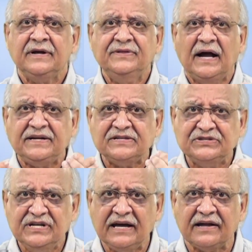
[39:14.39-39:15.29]
that is
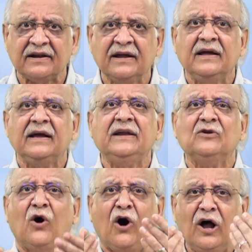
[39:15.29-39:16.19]
there in
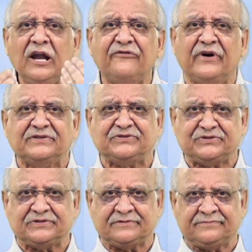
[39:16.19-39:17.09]
all of us.